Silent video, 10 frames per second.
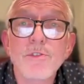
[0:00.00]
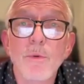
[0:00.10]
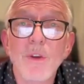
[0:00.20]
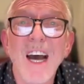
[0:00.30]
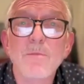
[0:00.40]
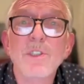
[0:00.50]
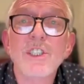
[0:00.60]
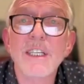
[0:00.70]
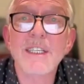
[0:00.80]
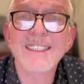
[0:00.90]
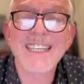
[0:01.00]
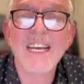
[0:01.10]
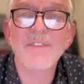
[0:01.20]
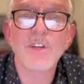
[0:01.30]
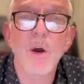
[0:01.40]
So God was going to
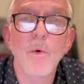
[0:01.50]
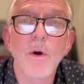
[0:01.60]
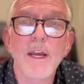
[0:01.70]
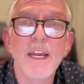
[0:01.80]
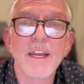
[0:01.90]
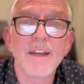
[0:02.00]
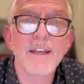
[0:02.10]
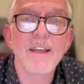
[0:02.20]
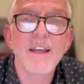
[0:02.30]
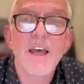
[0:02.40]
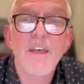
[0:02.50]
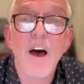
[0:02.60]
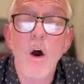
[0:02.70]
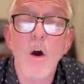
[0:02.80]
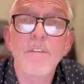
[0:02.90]
save Noah and
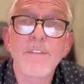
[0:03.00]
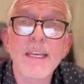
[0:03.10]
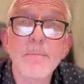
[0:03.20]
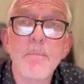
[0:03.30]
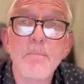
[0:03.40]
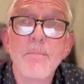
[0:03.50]
all of the